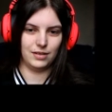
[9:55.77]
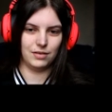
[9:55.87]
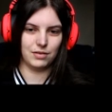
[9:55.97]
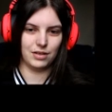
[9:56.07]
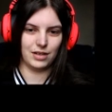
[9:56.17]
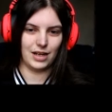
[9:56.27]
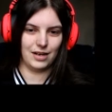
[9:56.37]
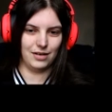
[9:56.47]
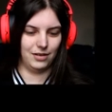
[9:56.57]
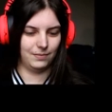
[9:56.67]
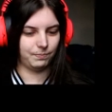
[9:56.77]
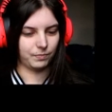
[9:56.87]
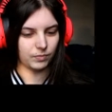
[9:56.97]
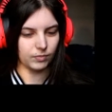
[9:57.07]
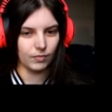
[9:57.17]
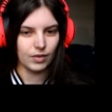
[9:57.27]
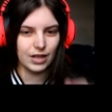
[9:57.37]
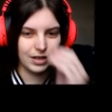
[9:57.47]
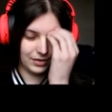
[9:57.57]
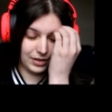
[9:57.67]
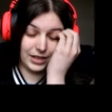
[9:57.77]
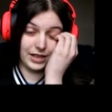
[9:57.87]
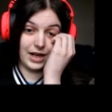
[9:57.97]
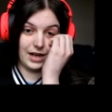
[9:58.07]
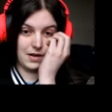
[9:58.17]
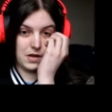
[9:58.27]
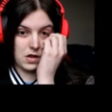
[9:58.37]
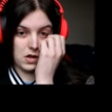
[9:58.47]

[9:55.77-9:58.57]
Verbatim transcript: No good at all. It's like that.